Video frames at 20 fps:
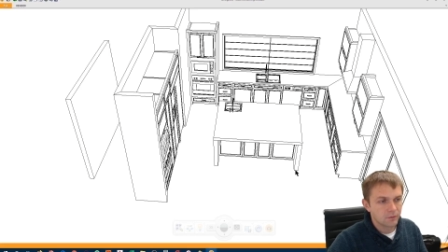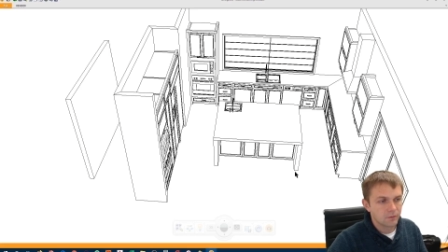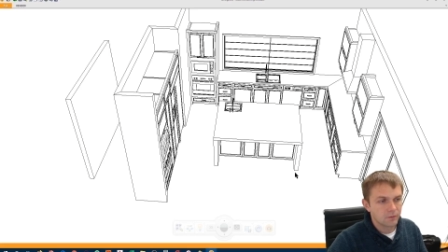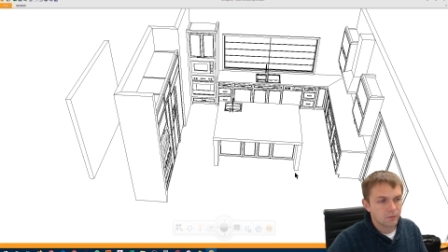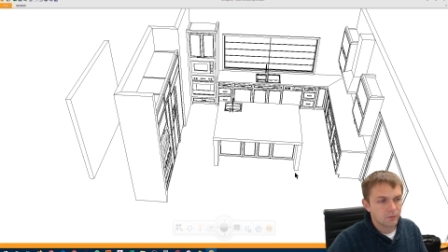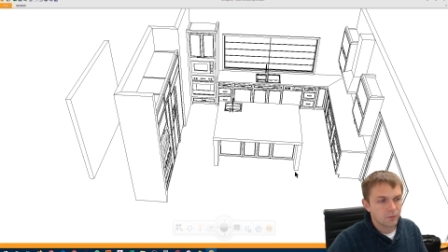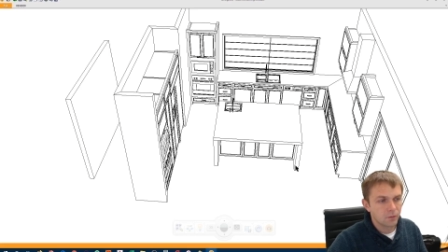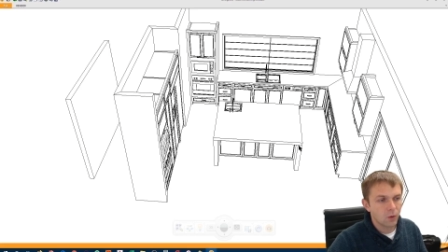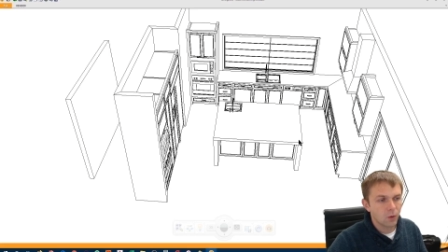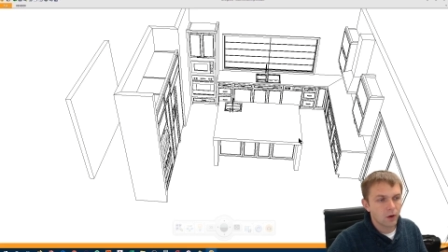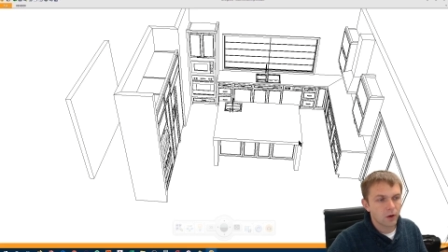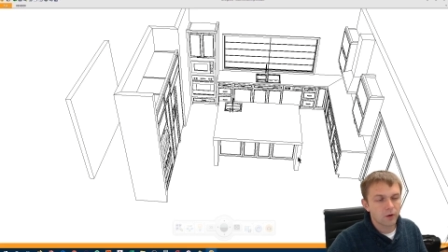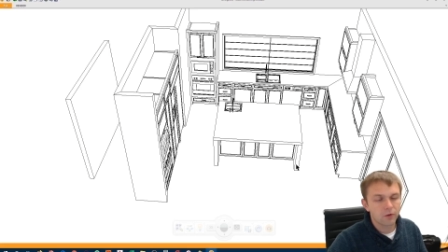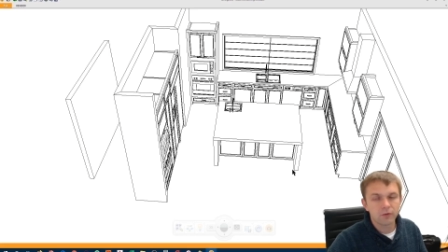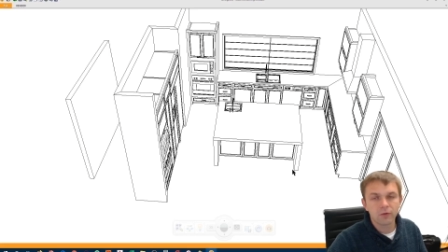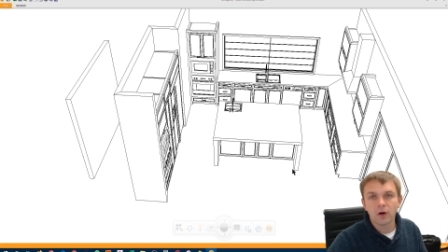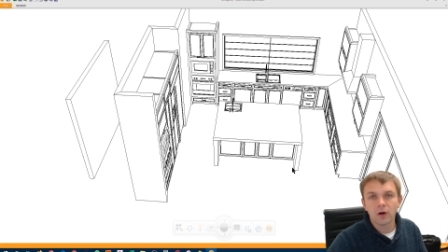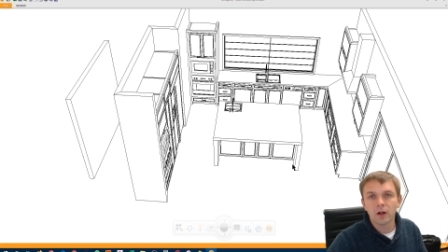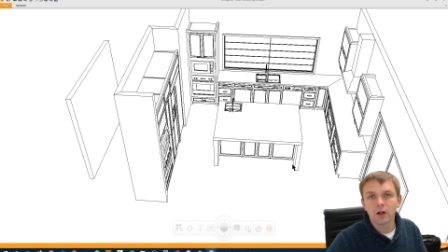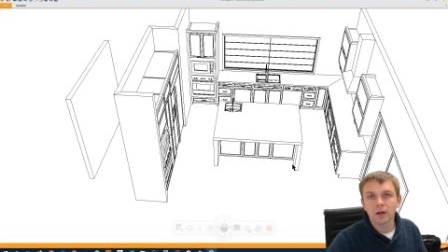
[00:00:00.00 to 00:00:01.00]

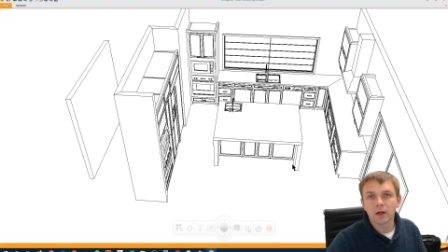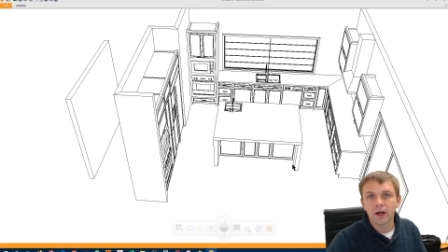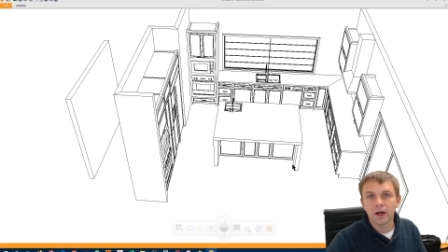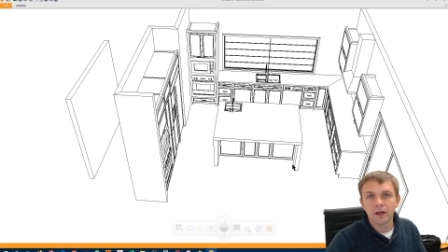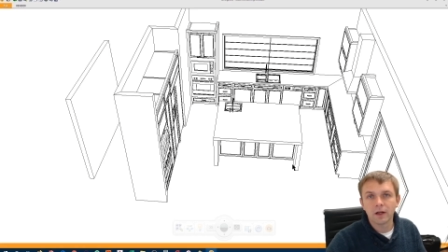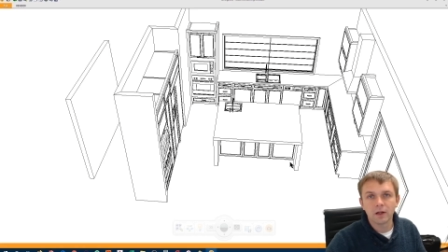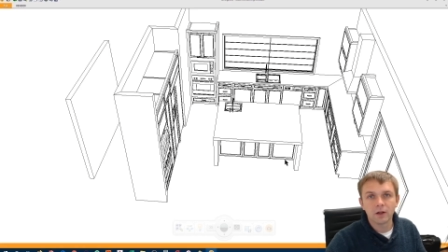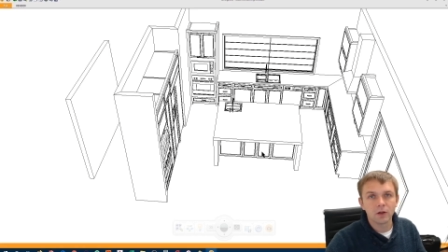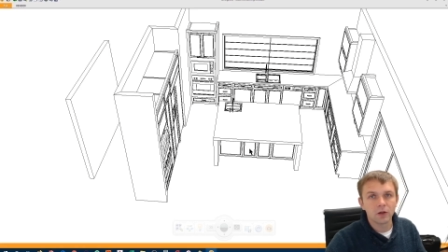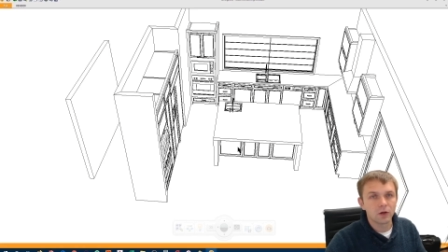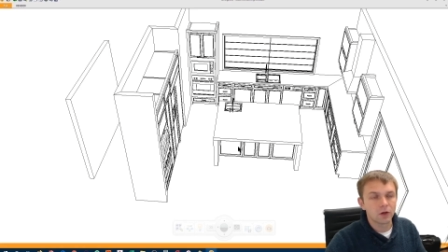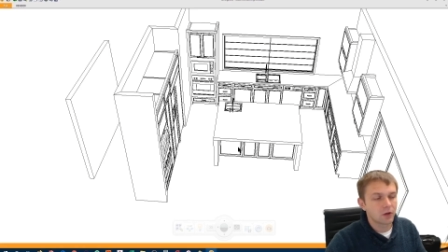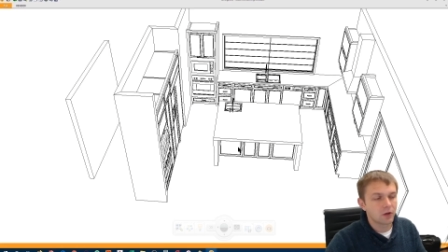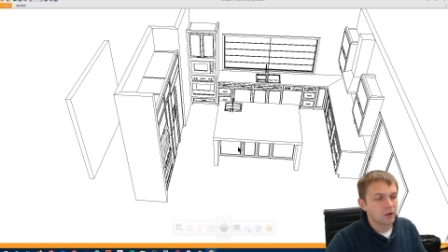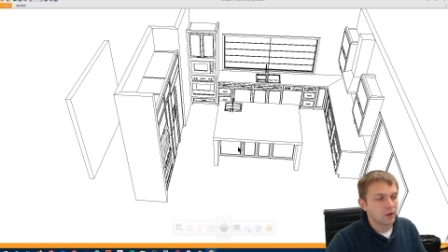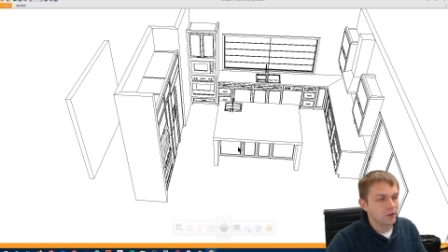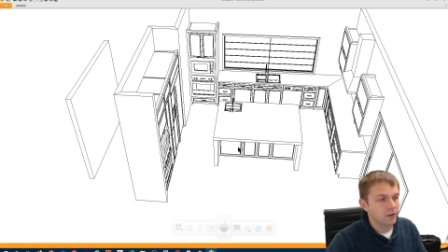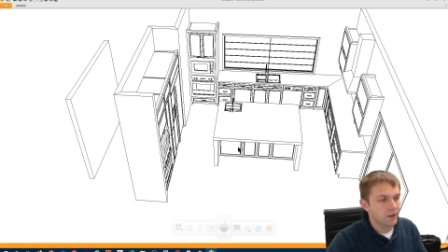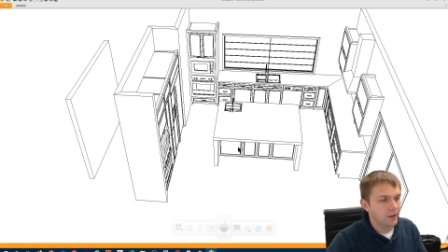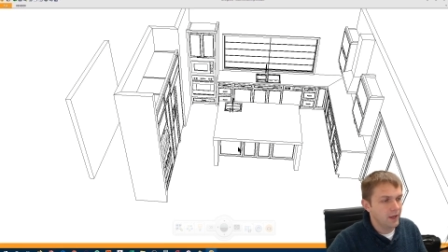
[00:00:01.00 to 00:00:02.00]
waterfall kind of look
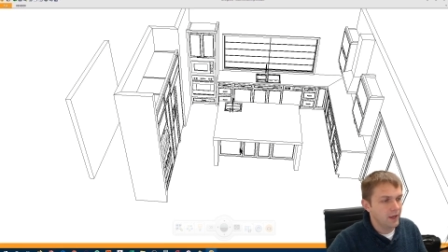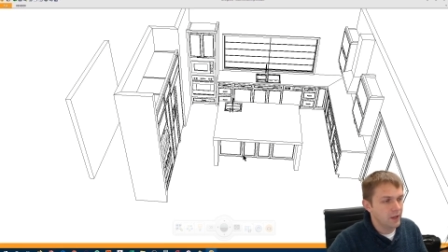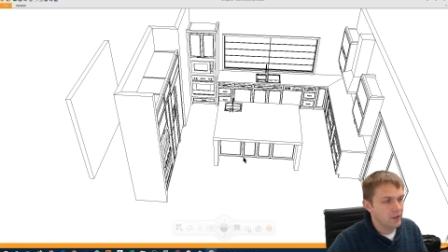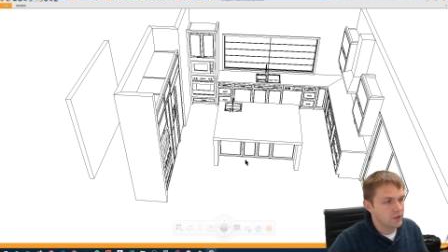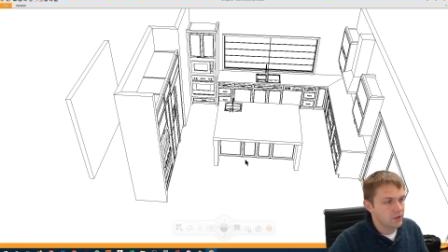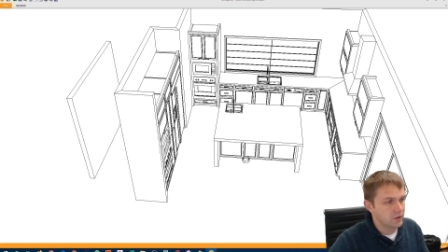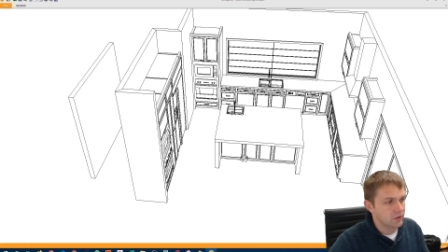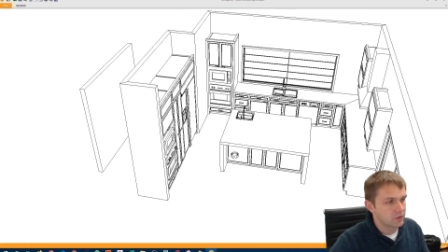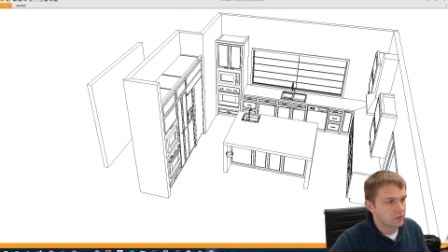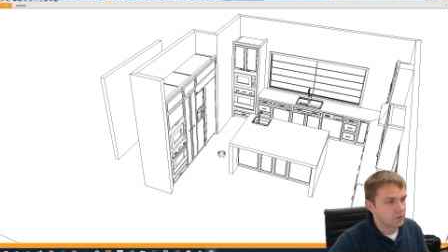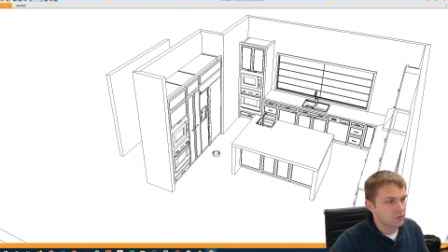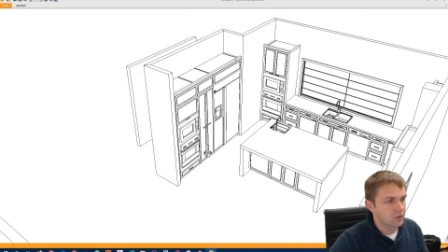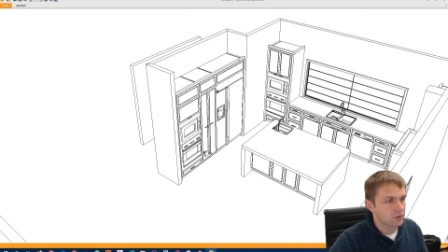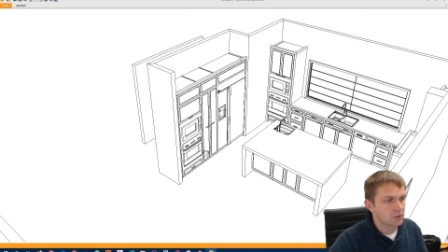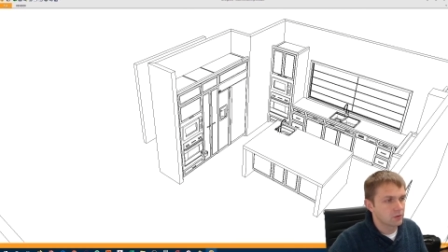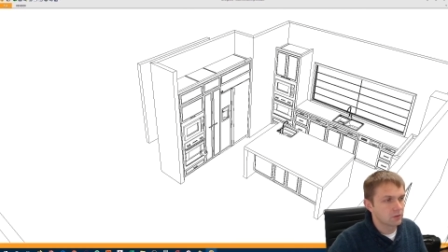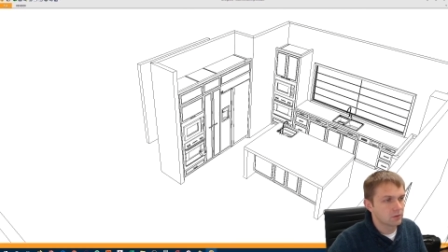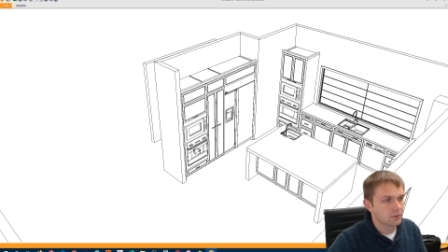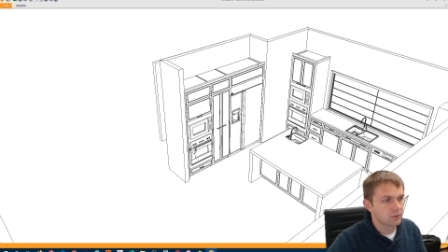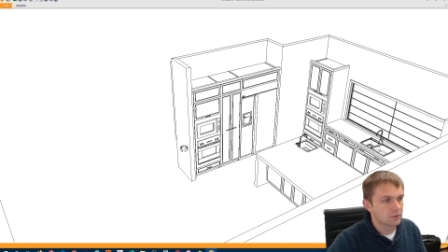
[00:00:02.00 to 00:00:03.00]
on the edges.
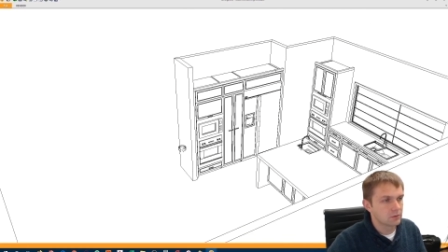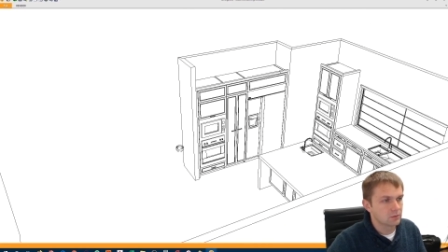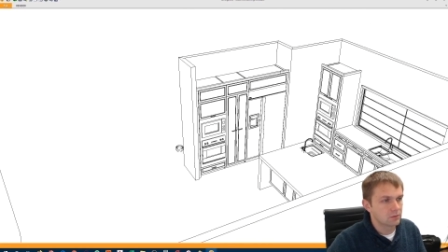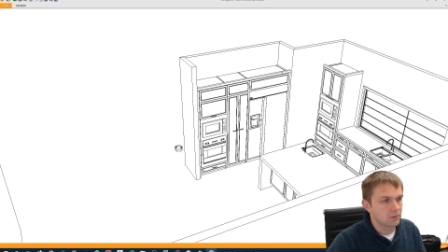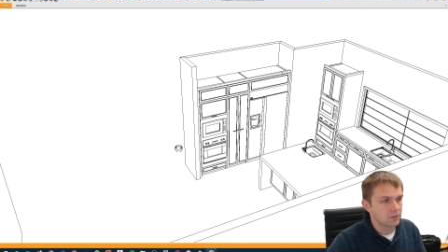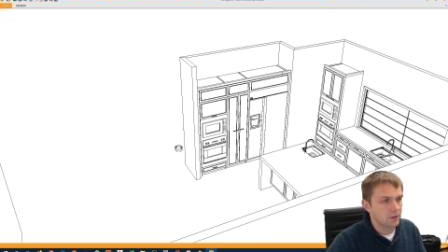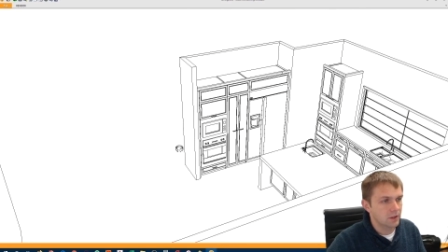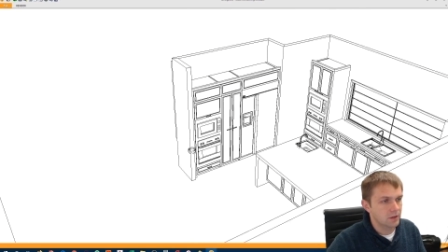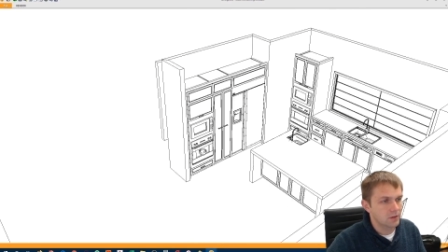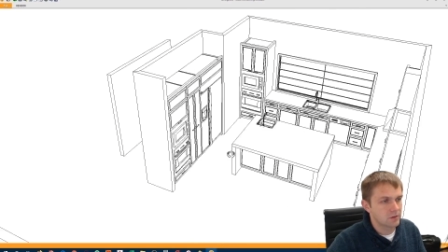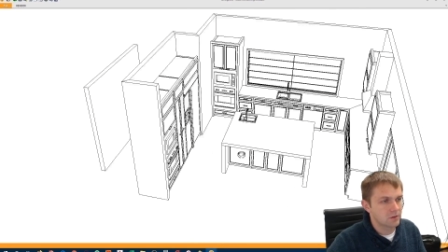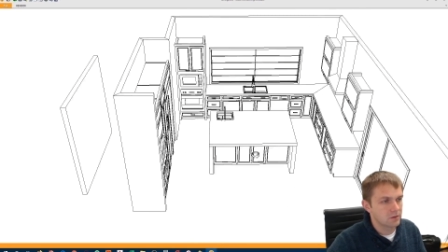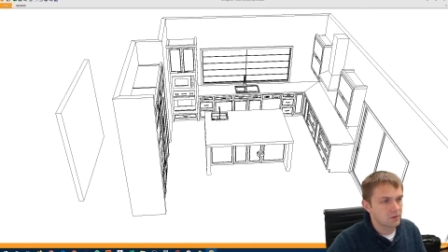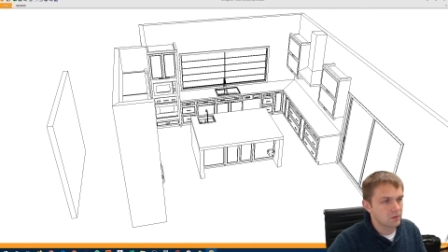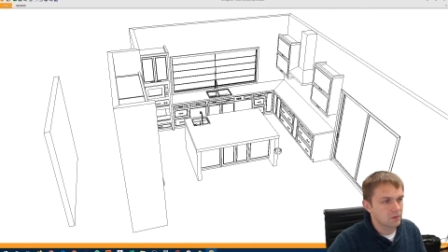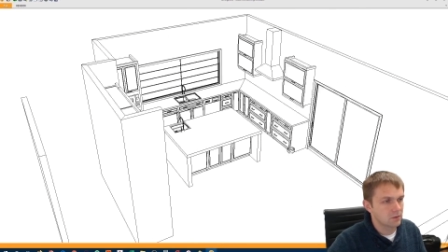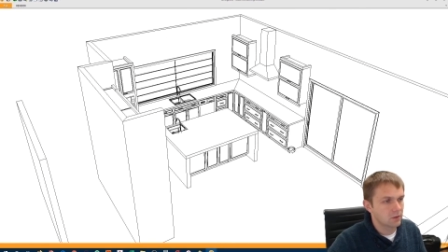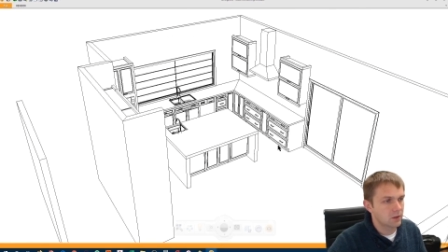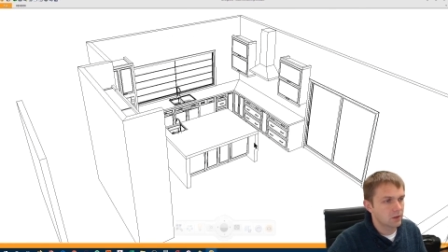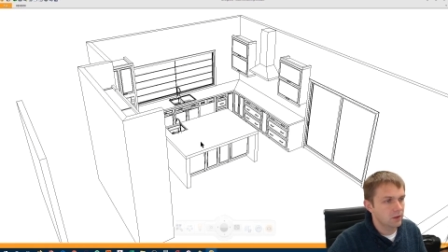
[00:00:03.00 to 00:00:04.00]
So that's
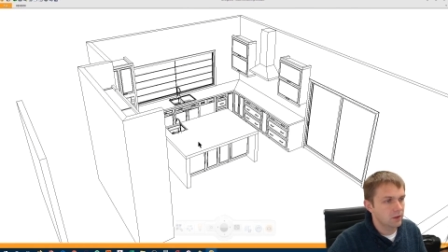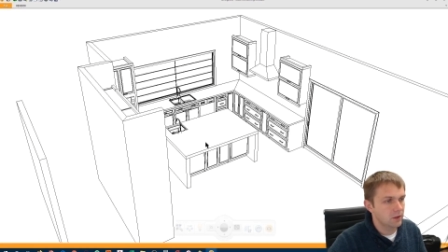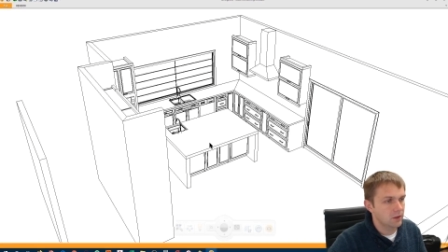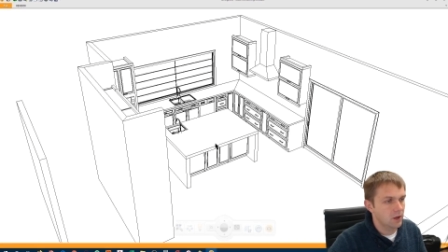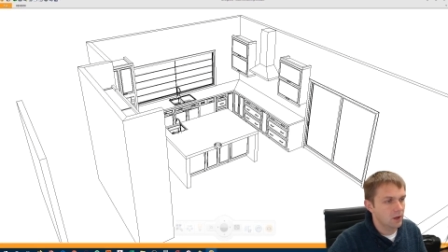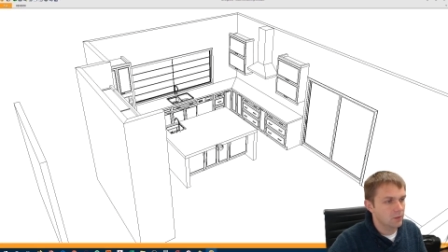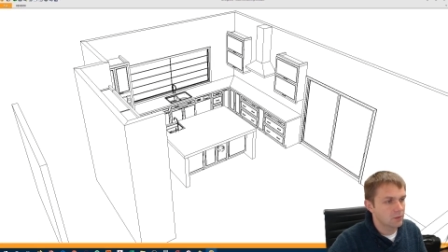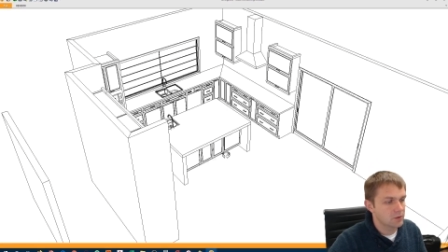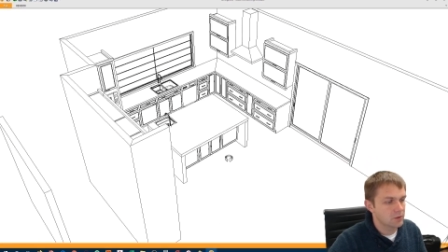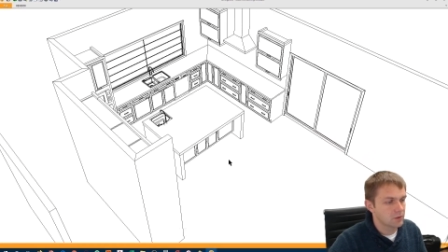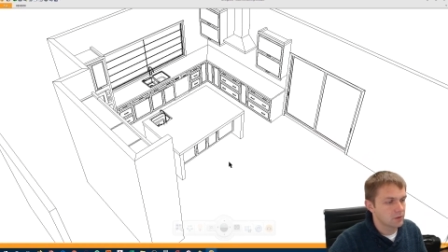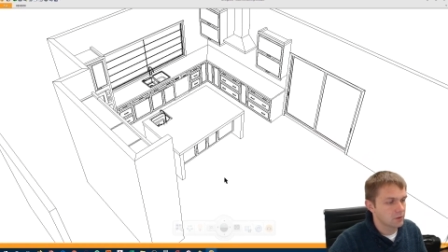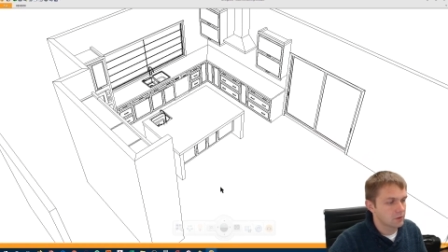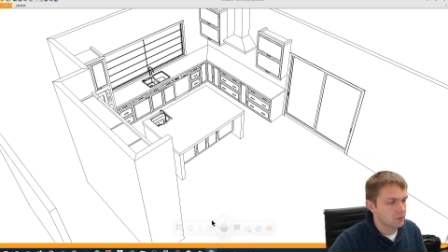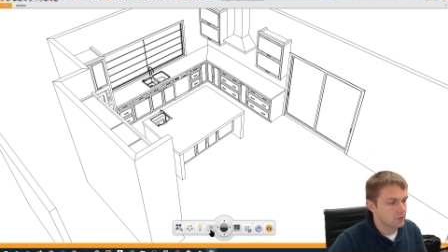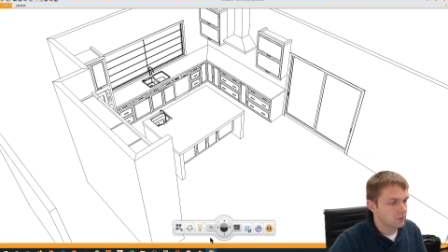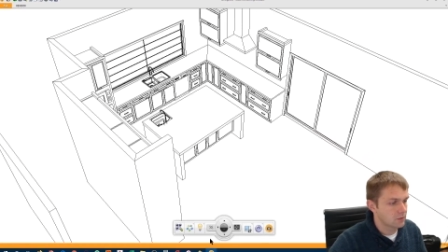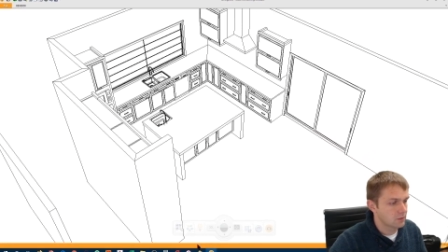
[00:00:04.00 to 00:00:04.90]
one of the options.